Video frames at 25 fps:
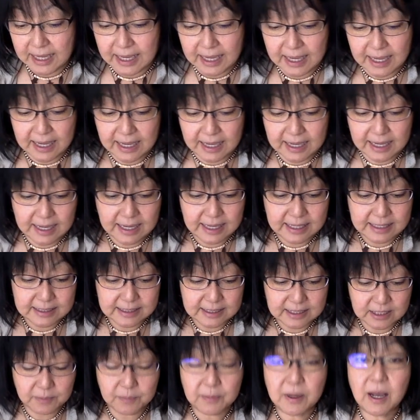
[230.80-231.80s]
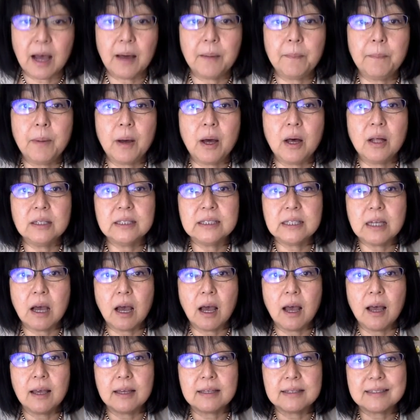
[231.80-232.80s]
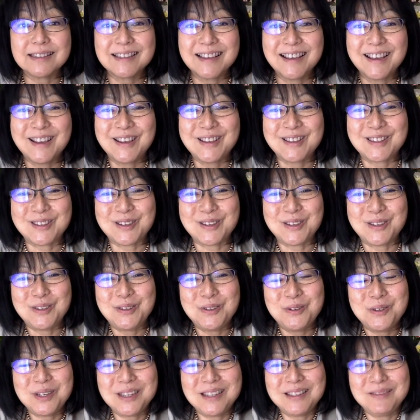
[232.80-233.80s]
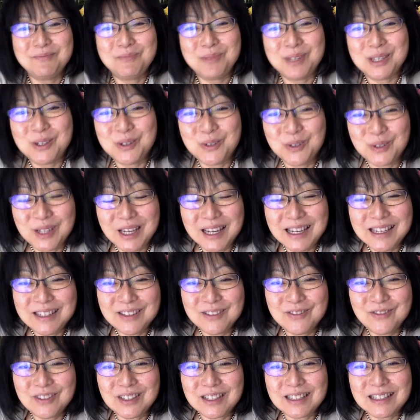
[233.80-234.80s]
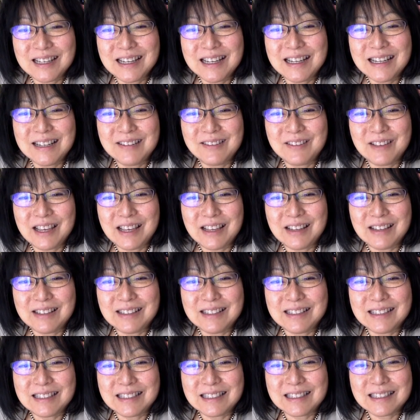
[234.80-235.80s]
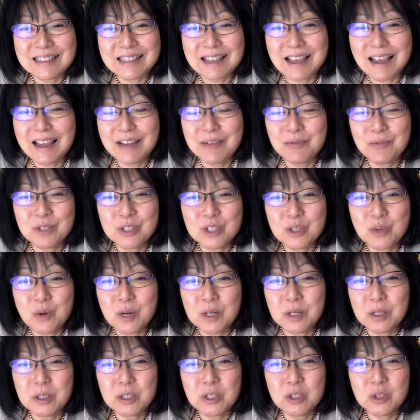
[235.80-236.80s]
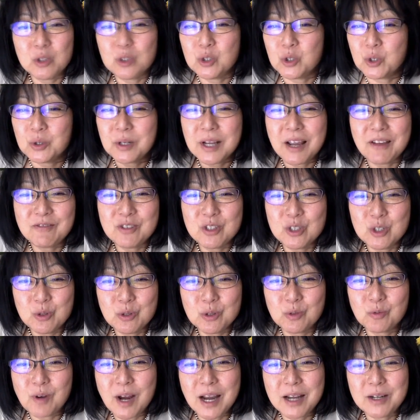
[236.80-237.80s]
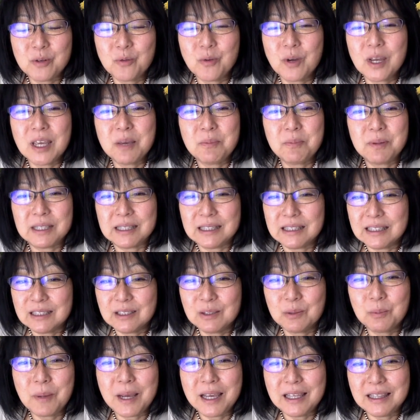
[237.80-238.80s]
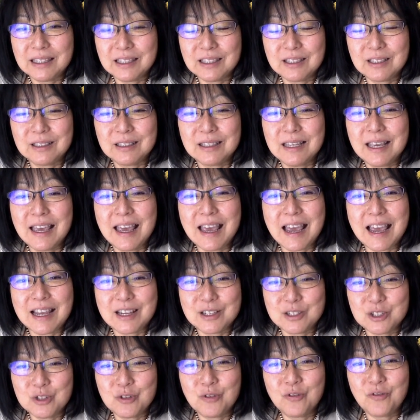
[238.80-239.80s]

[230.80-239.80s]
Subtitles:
and some cotton ball and gauze. So you can be creative and decide what you want to do. You don't have to do it right away, but little by little as you